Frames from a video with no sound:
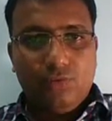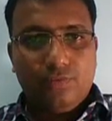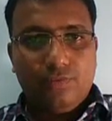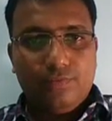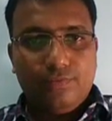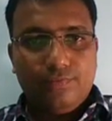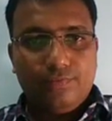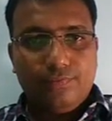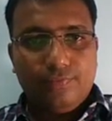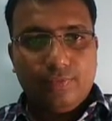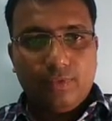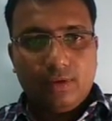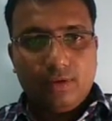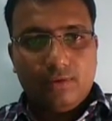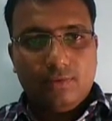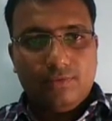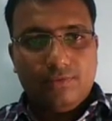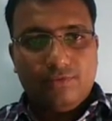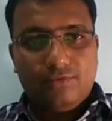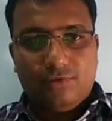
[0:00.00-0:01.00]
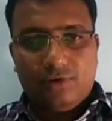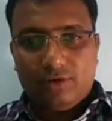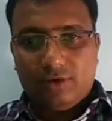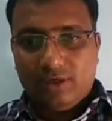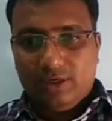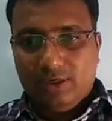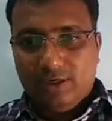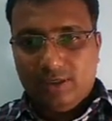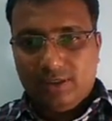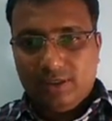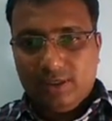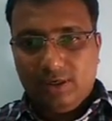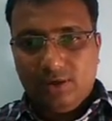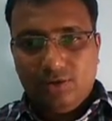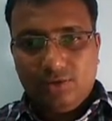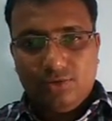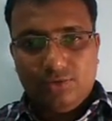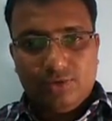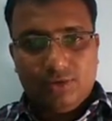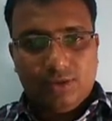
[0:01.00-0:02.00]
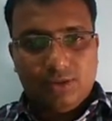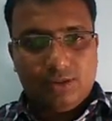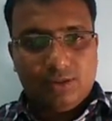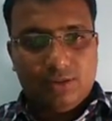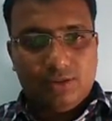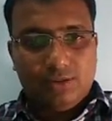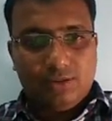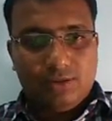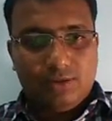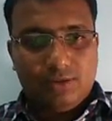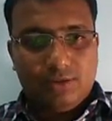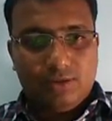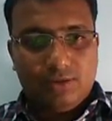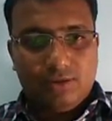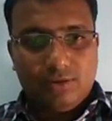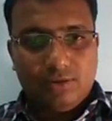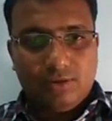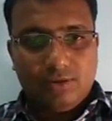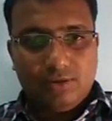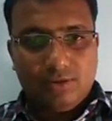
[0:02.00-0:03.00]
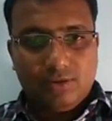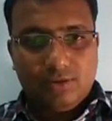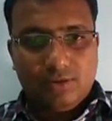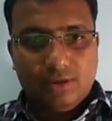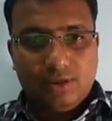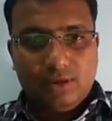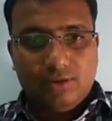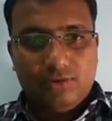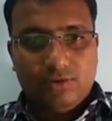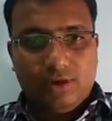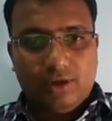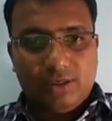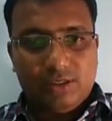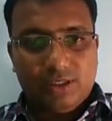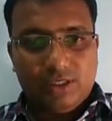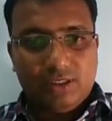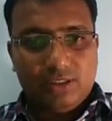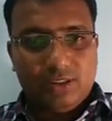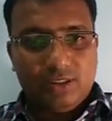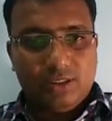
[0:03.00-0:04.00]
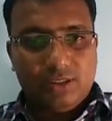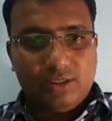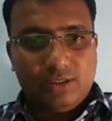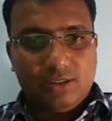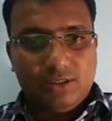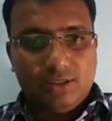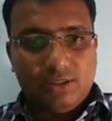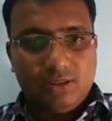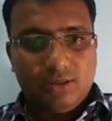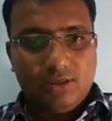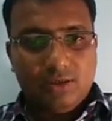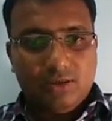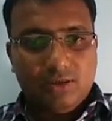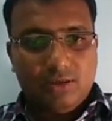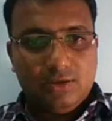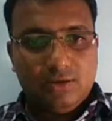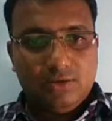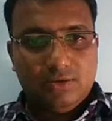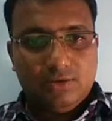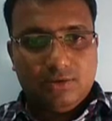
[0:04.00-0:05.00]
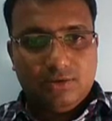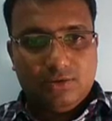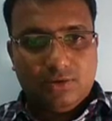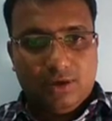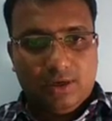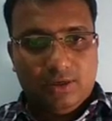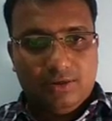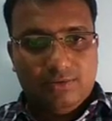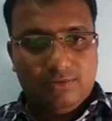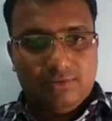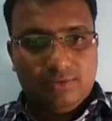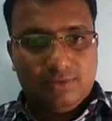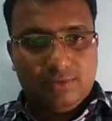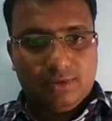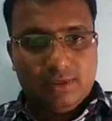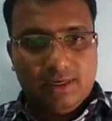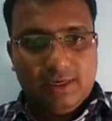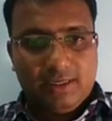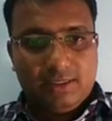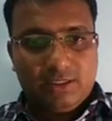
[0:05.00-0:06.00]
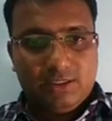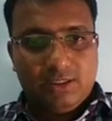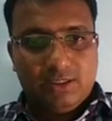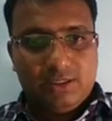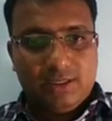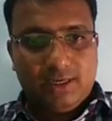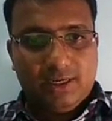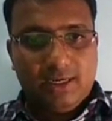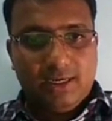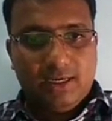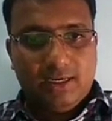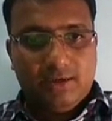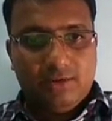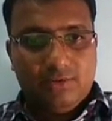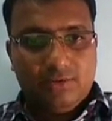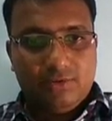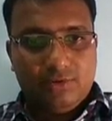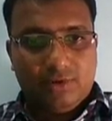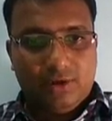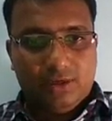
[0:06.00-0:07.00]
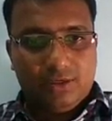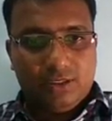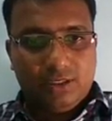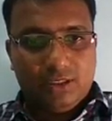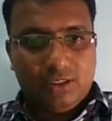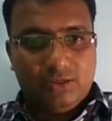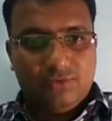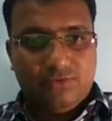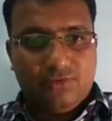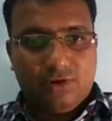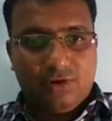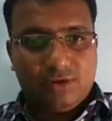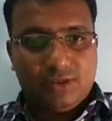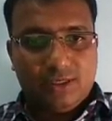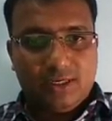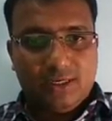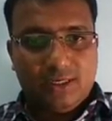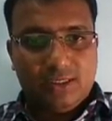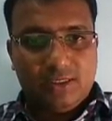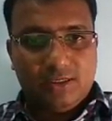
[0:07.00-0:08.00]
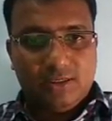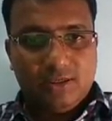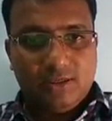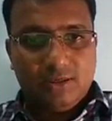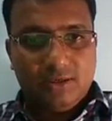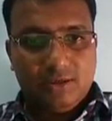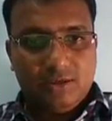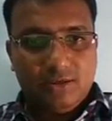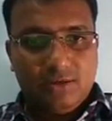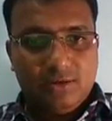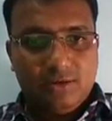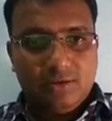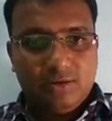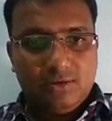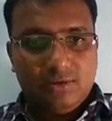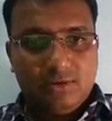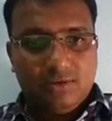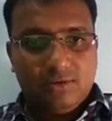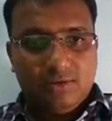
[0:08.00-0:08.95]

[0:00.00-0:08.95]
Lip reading: Here we go, one color is yellow. This thing, you can change this, you can select this again, you can change font size,